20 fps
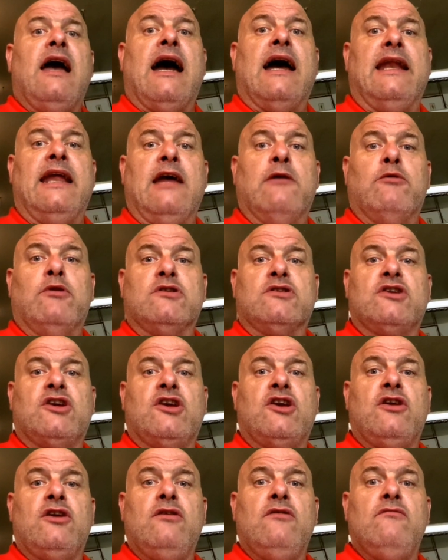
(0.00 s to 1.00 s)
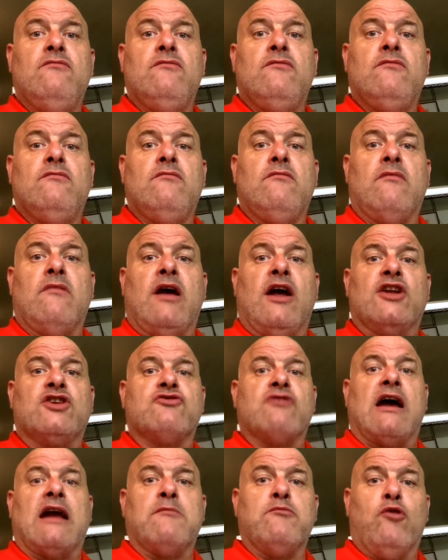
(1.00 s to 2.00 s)
and it will
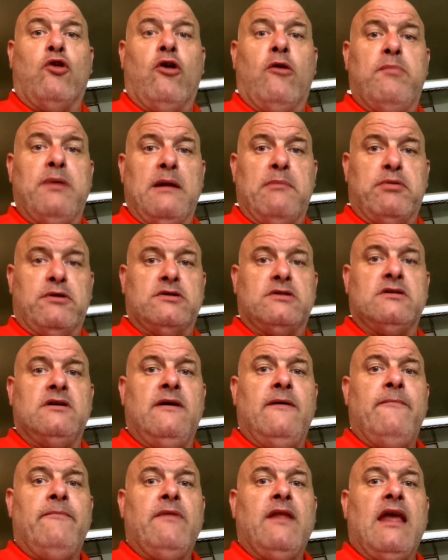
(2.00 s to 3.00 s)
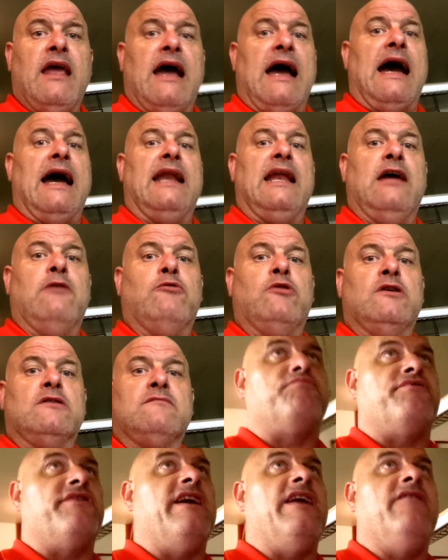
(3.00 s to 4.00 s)
attract more people, and it will
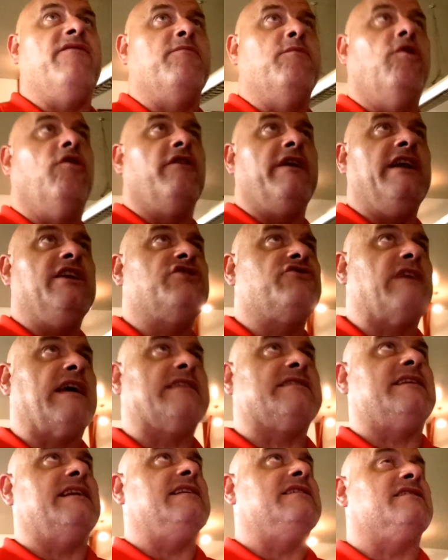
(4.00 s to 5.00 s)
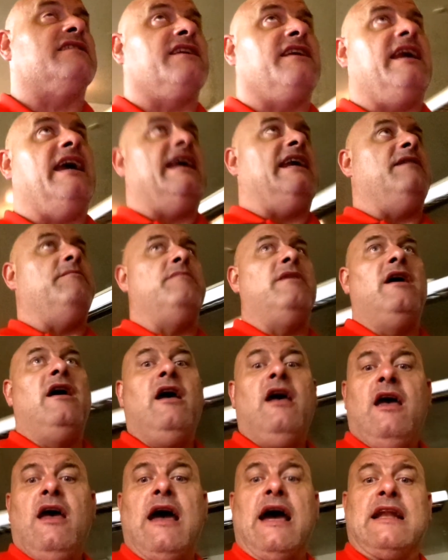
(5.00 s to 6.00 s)
breathe more interest into the game.
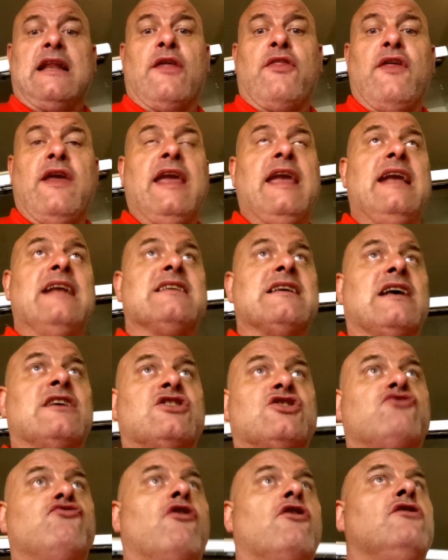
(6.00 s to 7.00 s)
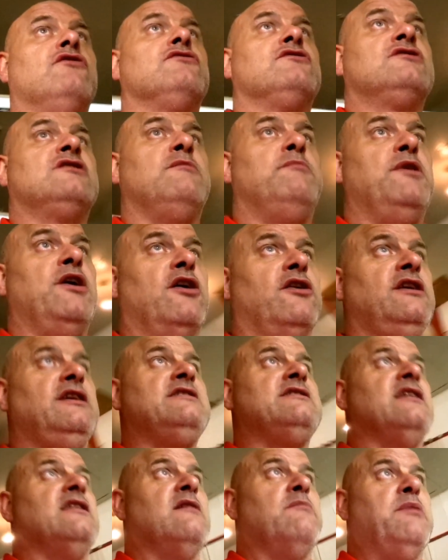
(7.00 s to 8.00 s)
And I think it has struggled, to be
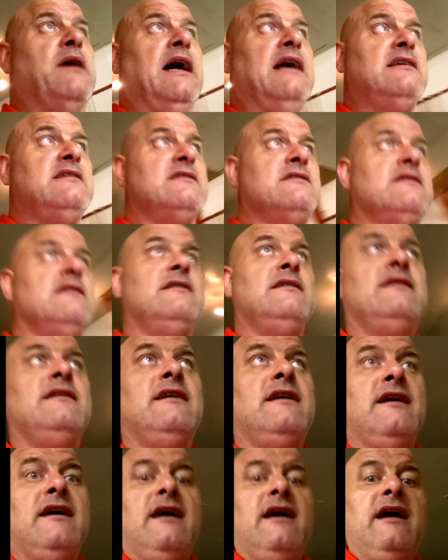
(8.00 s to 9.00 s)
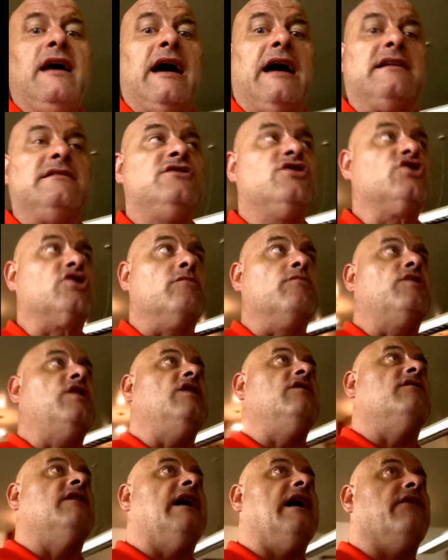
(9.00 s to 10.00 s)
honest, in the past. And
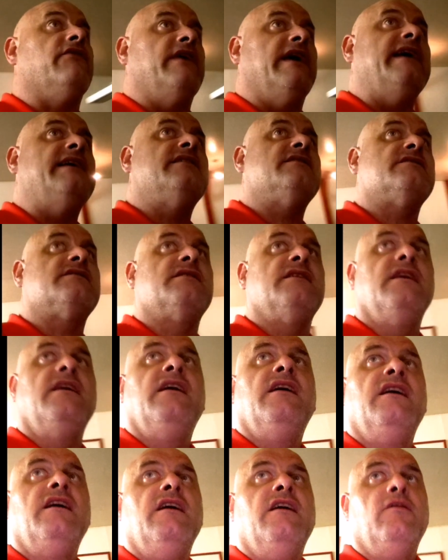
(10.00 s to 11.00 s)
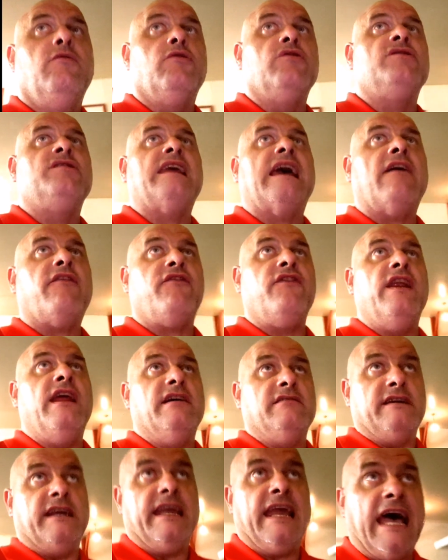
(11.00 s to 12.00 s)
something like this would
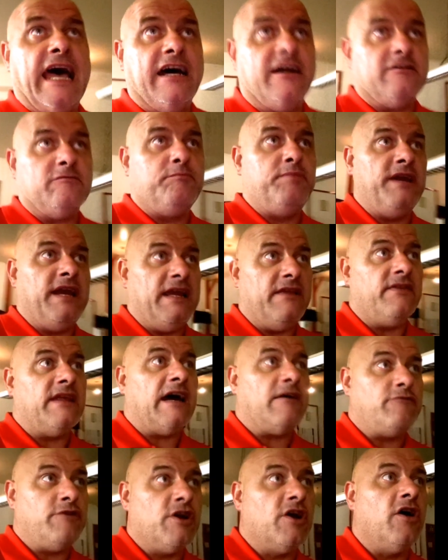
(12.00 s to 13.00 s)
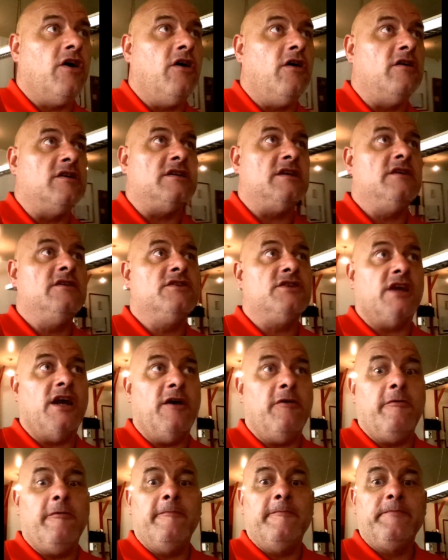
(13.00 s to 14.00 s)
definitely help in that regard.
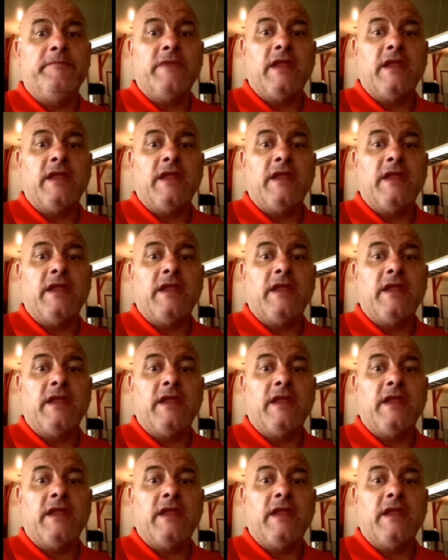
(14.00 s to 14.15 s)
So